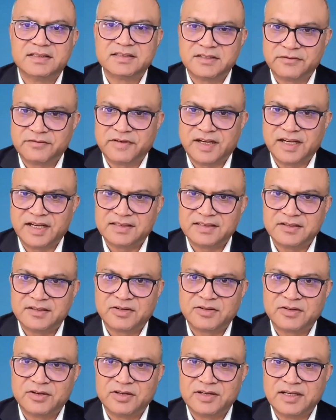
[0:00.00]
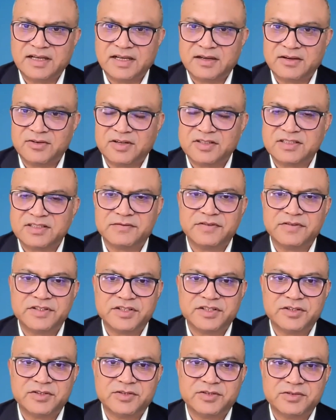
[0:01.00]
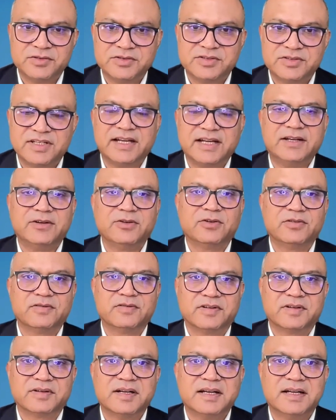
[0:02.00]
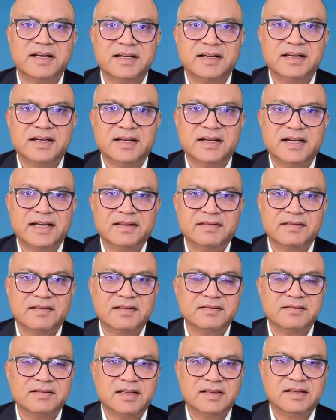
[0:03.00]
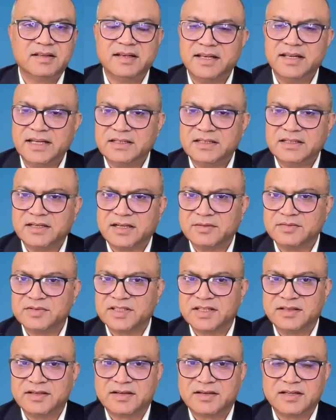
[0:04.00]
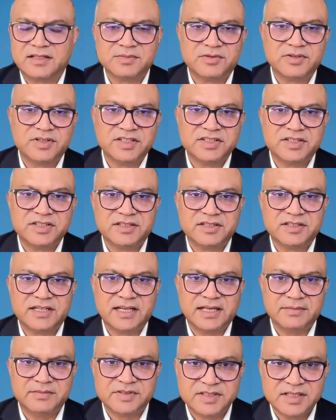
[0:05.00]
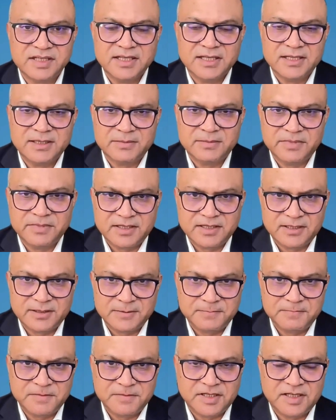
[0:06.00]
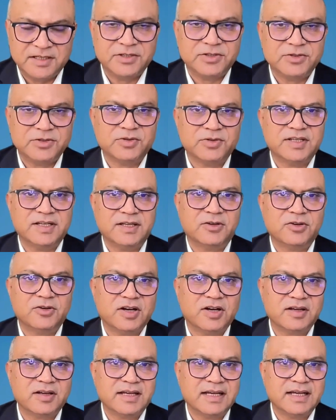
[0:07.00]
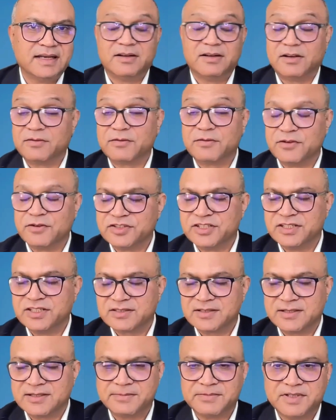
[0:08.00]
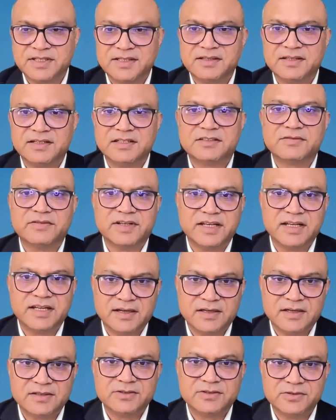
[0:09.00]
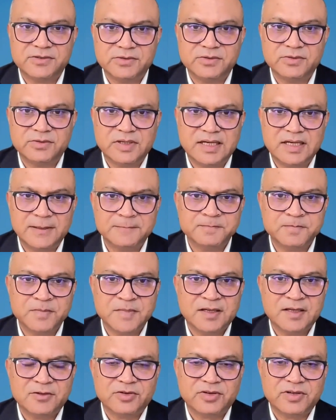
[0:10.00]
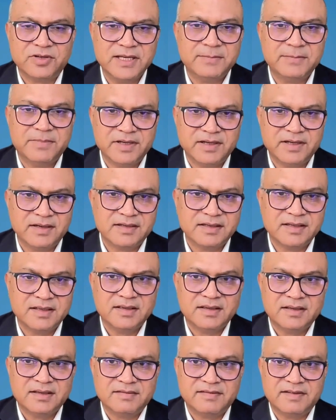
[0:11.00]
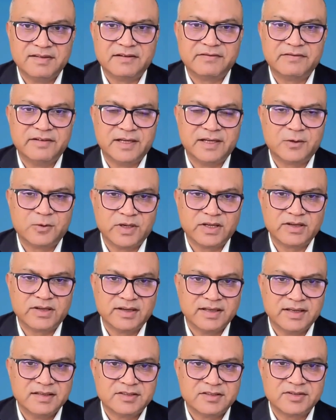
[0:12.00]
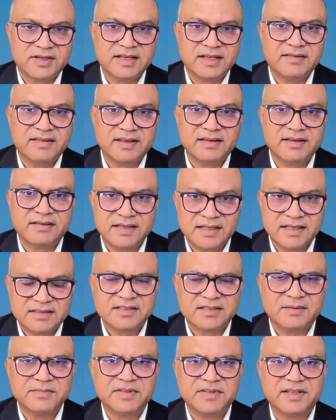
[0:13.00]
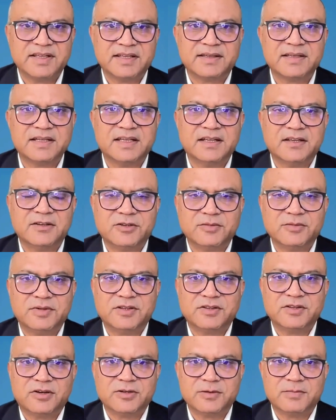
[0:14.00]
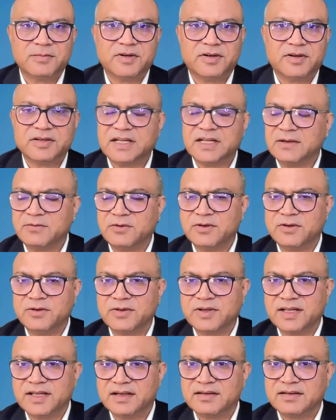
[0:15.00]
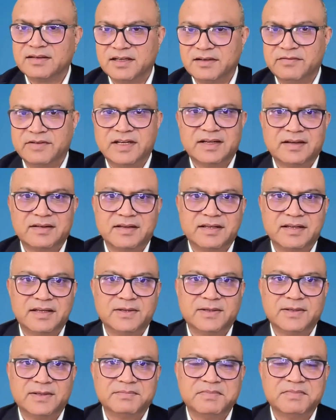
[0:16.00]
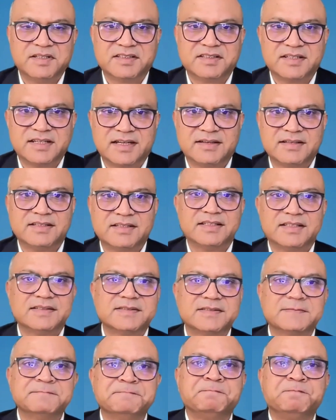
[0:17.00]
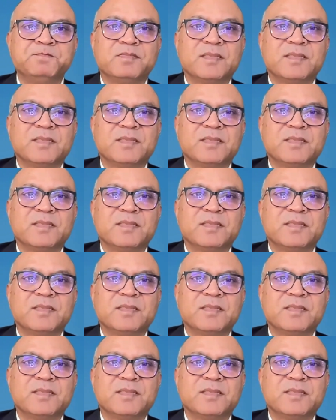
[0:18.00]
suffice or are not sufficient to tide over and the lead times and the transportation times become unduly long and of course disrupted, it's very hard to rebuild that very quickly. So I think that's something to be thought about. I would look at inventory strategies.